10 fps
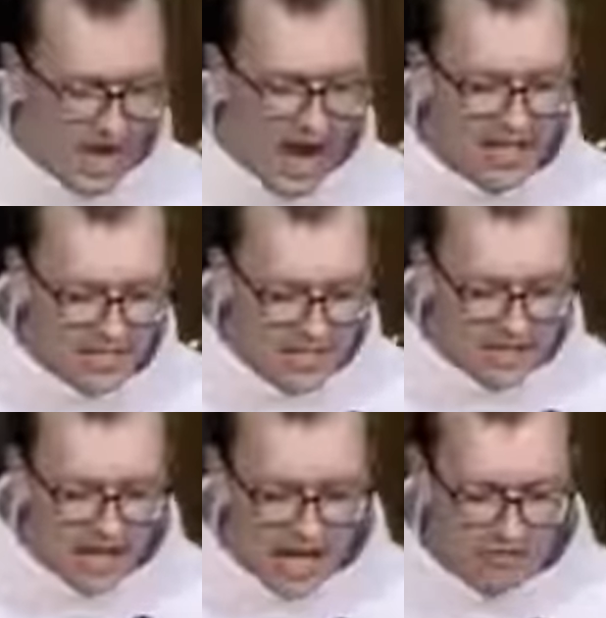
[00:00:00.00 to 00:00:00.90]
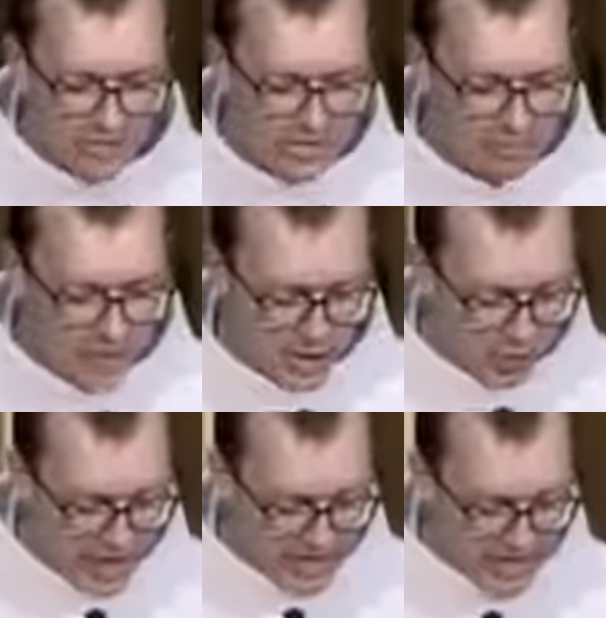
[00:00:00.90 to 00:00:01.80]
I think a lot of us spend a
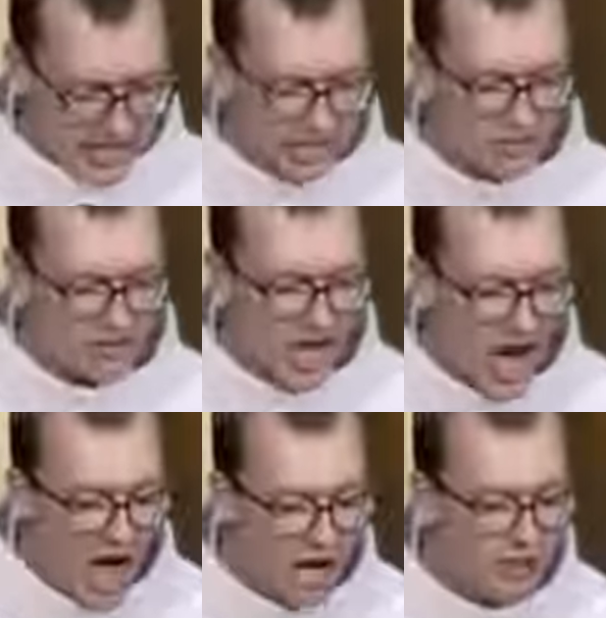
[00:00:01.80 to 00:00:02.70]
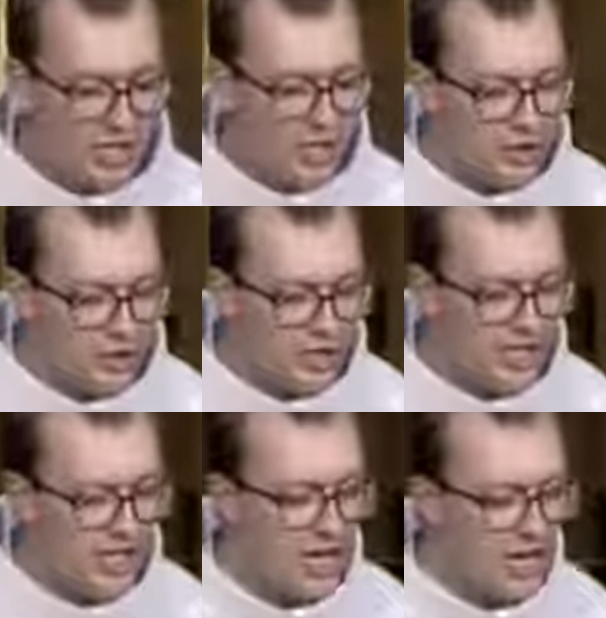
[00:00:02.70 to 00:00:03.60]
great deal of time and
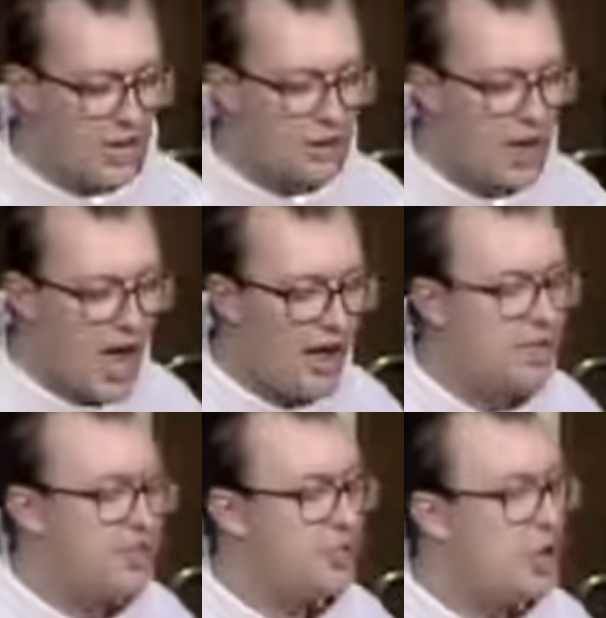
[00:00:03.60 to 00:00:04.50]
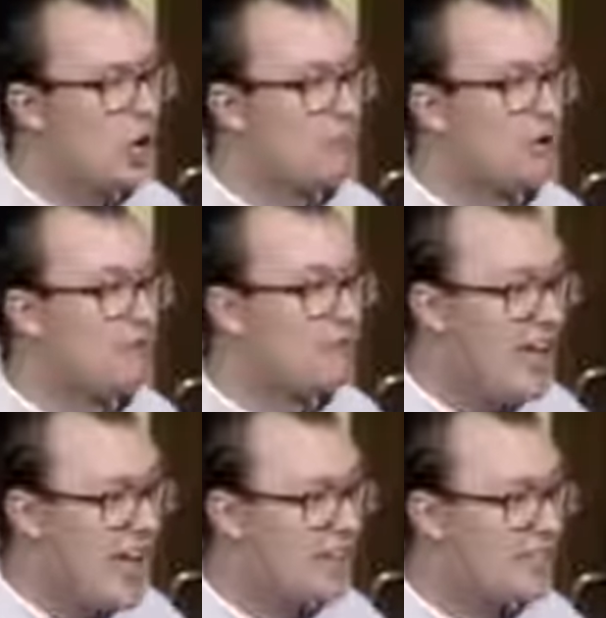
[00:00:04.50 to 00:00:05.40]
energy trying to
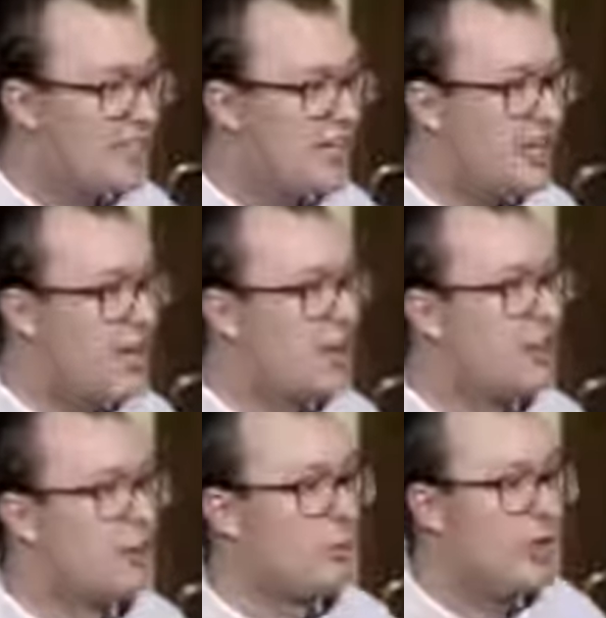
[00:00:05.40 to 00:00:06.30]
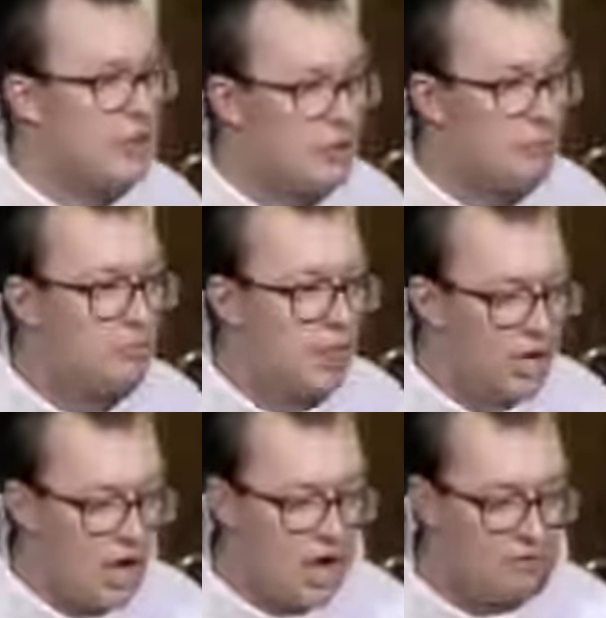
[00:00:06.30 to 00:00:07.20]
perfect the rhythm
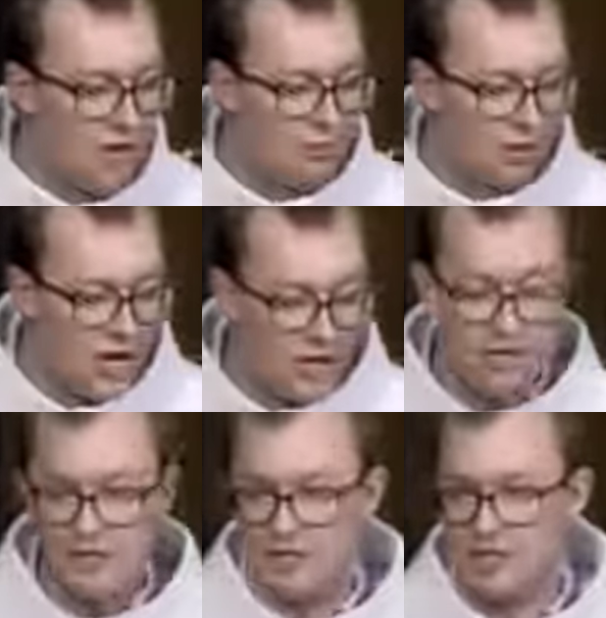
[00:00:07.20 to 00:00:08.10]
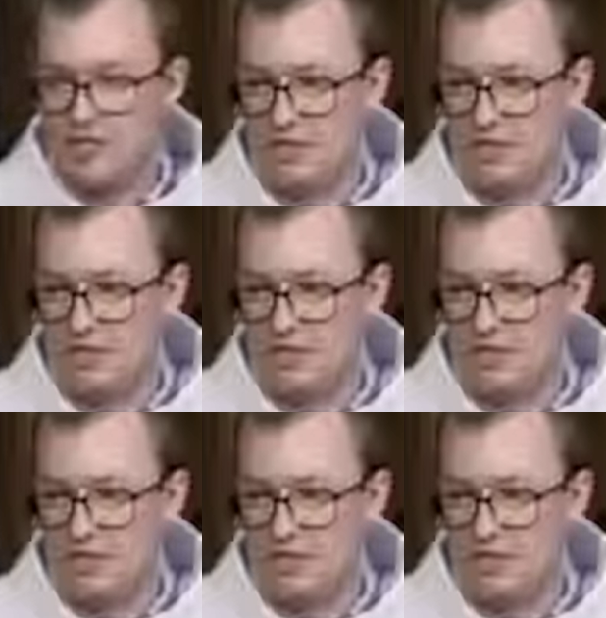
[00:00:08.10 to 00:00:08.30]
of our prayers.